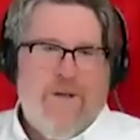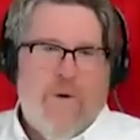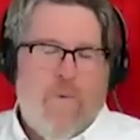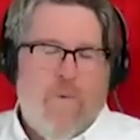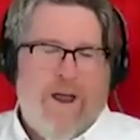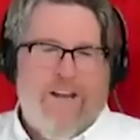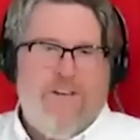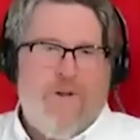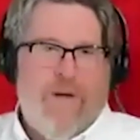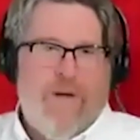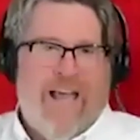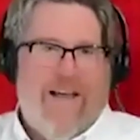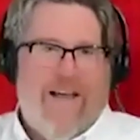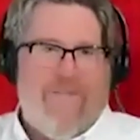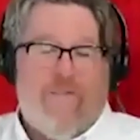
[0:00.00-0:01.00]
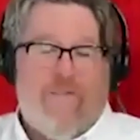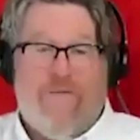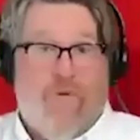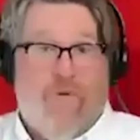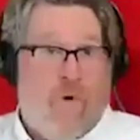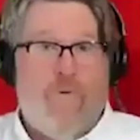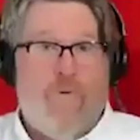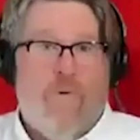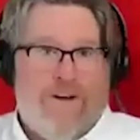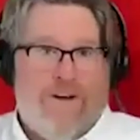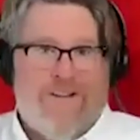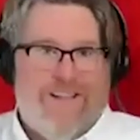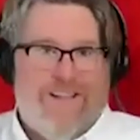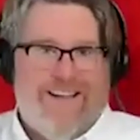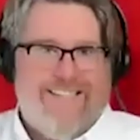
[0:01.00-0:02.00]
when you have four water
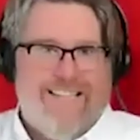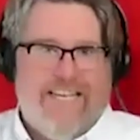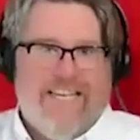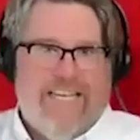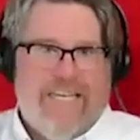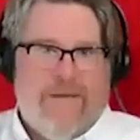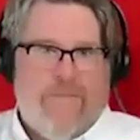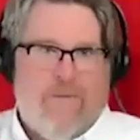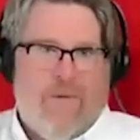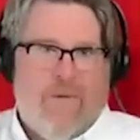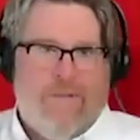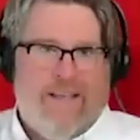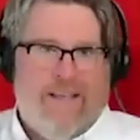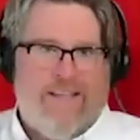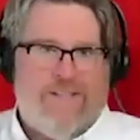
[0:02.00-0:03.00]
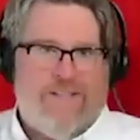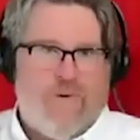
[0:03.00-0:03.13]
lines that need to be replaced,